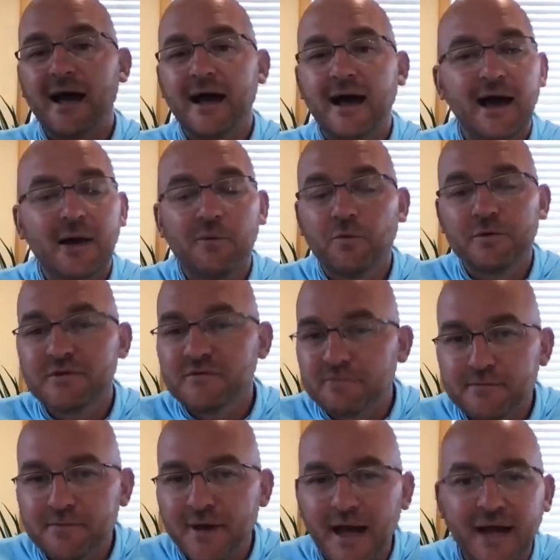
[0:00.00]
I wouldn't have been
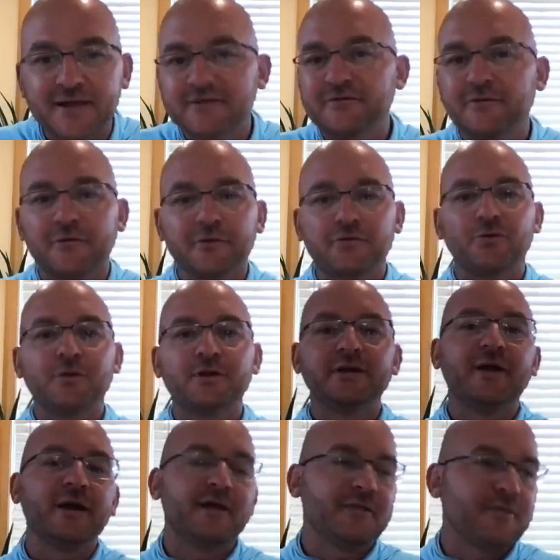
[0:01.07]
back until the
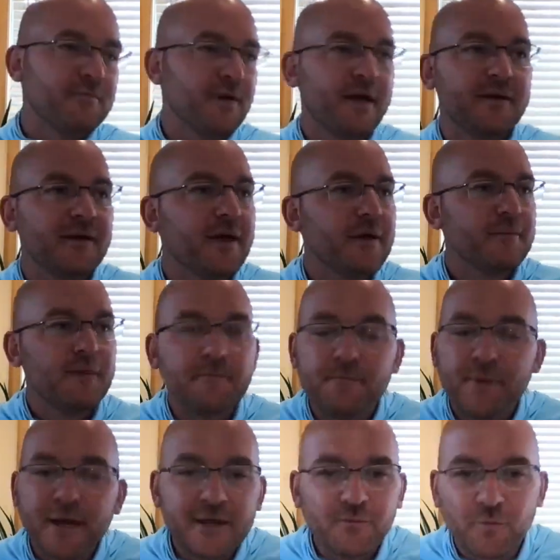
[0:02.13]
29th. My
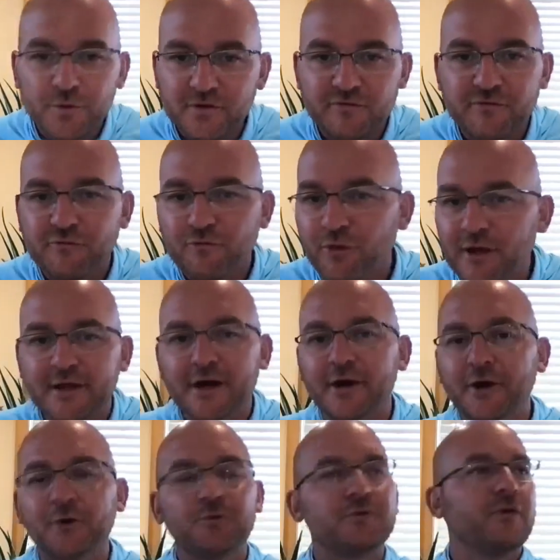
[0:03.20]
bait would have run
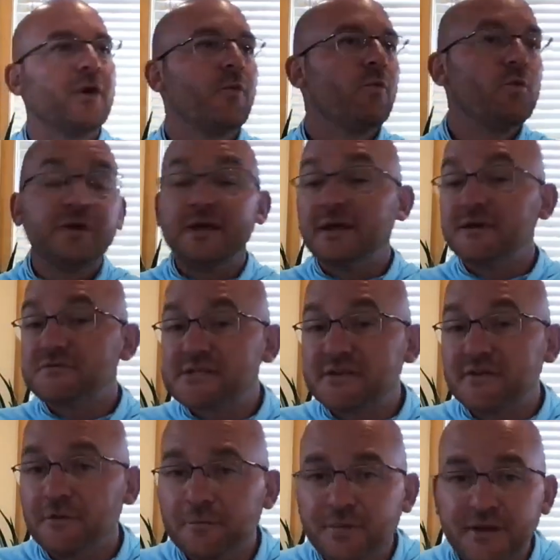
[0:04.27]
out. Would he have
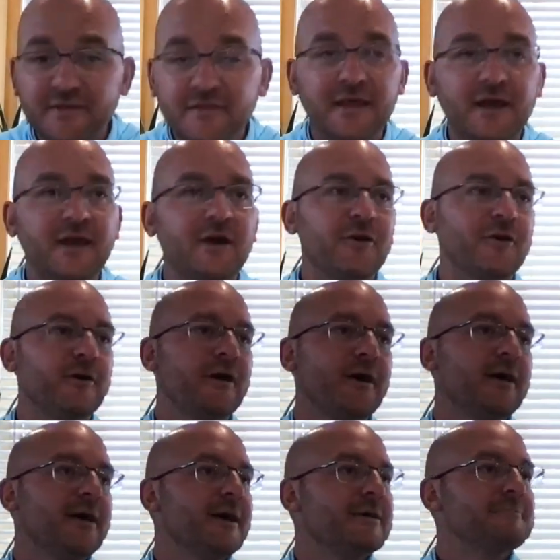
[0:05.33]
still been there?
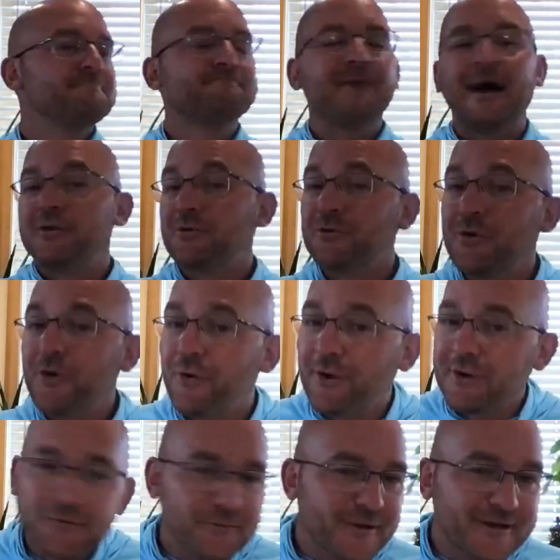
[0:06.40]
I don't know. I
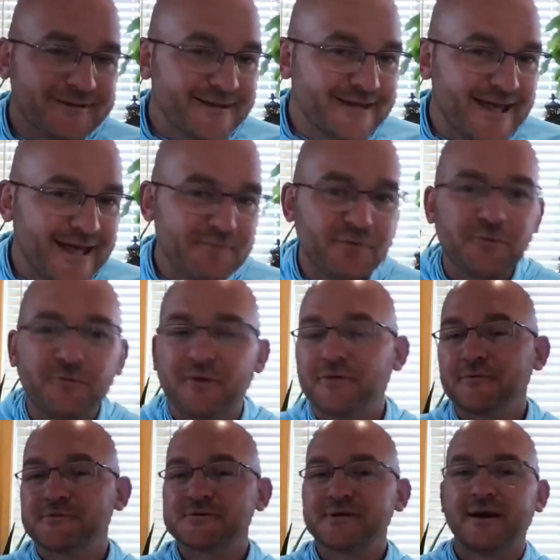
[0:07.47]
don't like to gamble with
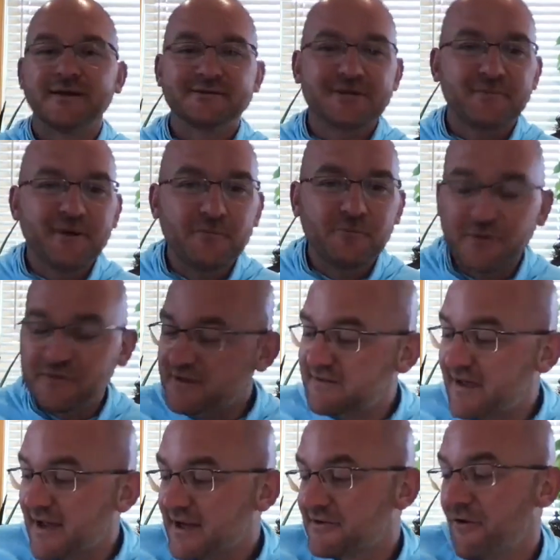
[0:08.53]
those odds. I mean, with the
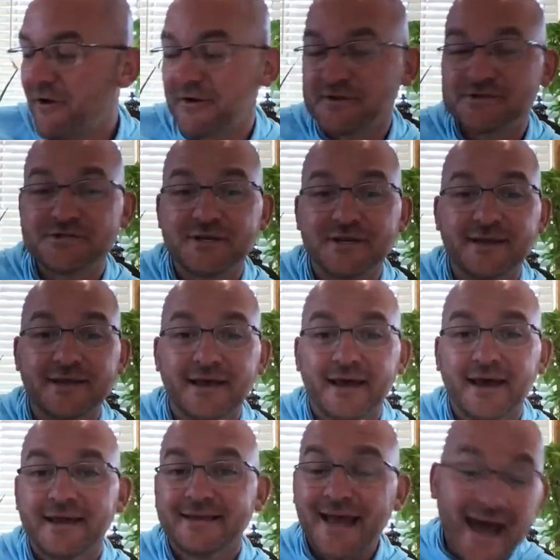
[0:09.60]
technology
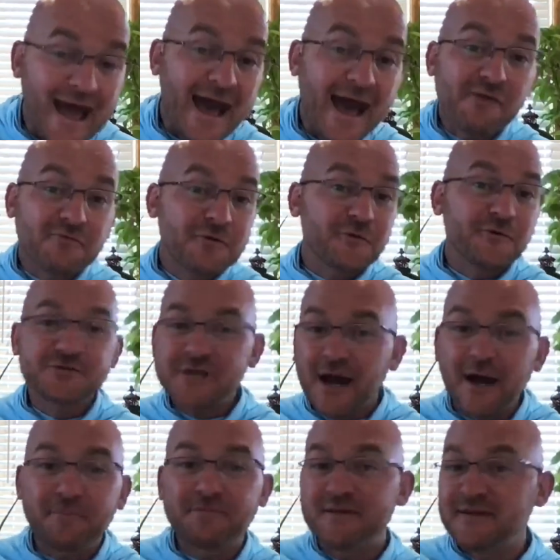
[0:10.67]
to have those
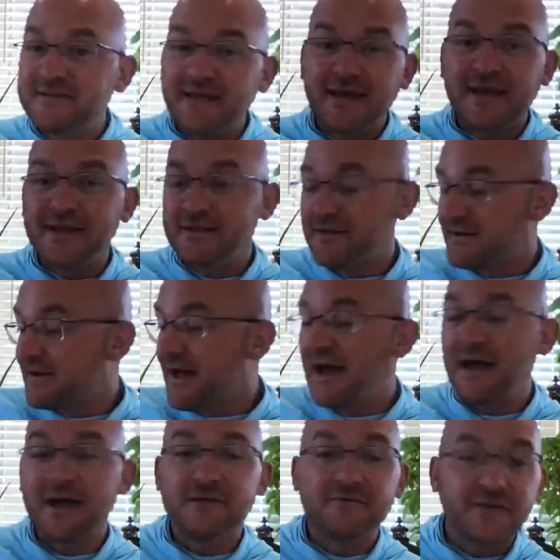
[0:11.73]
up-to-date
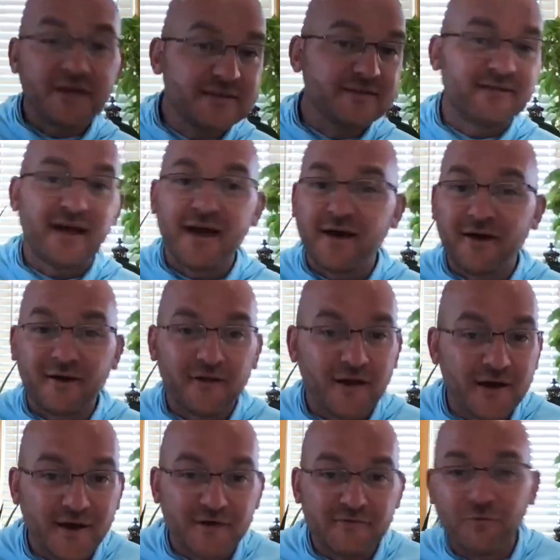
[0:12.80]
live intel of